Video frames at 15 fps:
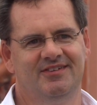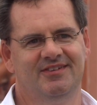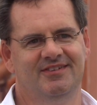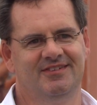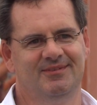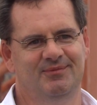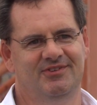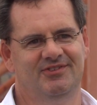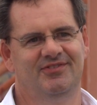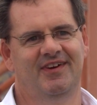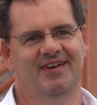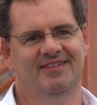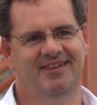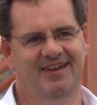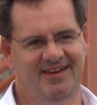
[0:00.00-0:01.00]
system is
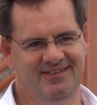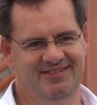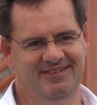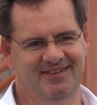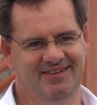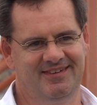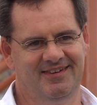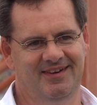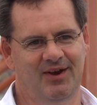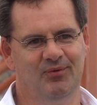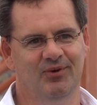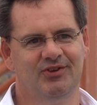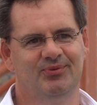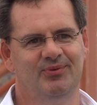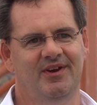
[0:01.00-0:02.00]
fantastic. I
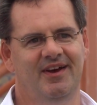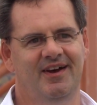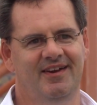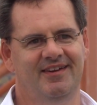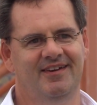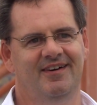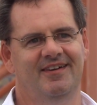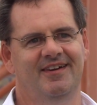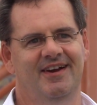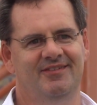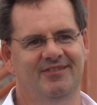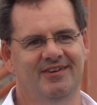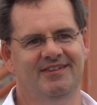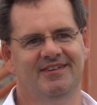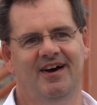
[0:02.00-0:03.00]
wish we had it on
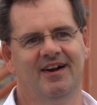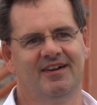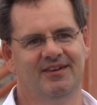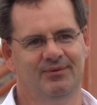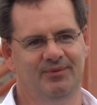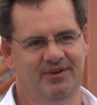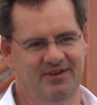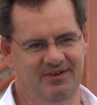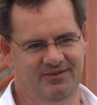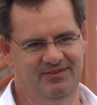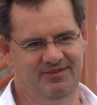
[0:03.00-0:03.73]
every dock that we go